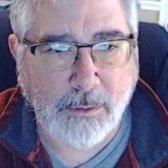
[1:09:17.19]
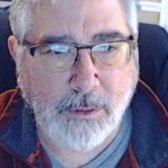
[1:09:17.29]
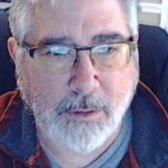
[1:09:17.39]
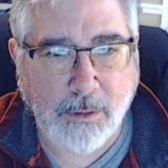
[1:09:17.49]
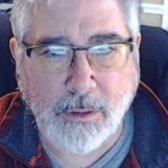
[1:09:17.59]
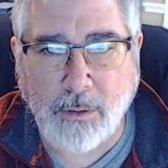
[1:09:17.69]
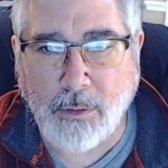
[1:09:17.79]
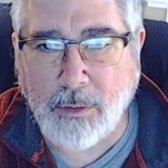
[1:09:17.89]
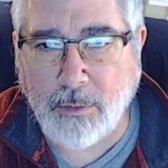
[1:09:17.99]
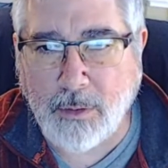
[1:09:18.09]

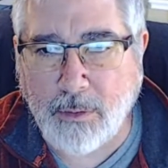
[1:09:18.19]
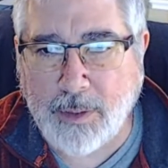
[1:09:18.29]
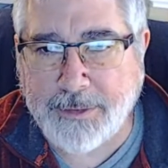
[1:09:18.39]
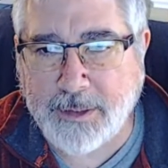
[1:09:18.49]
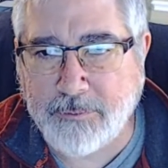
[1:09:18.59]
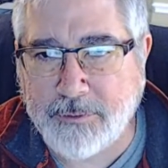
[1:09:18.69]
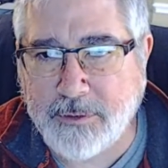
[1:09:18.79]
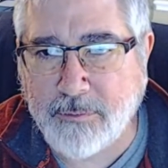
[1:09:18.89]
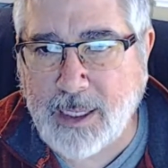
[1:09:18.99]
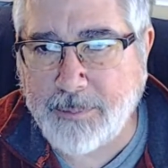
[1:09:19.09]
I thought it
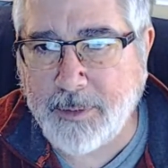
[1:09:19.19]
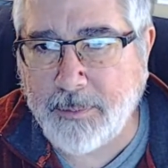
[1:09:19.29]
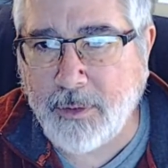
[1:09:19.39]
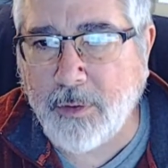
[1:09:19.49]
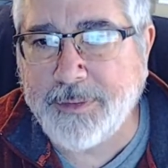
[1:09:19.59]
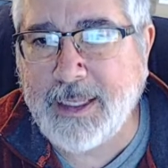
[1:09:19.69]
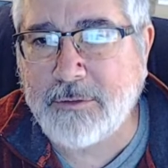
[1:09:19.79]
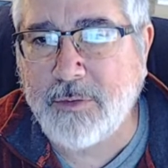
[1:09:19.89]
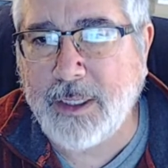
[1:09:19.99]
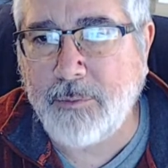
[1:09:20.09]
was the wrap up. Oh,
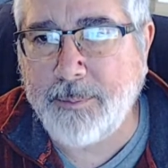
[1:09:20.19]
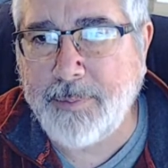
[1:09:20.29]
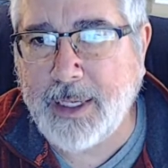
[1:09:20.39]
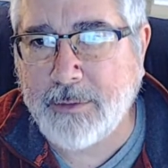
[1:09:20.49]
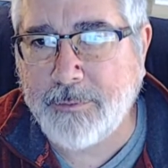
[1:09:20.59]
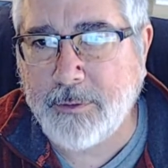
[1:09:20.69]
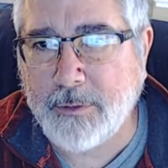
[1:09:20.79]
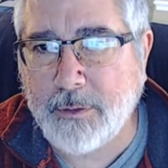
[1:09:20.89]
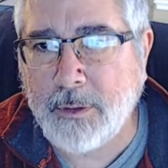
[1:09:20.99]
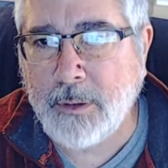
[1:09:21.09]
that's right. I went back
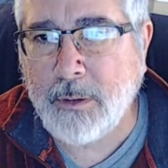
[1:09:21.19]
further.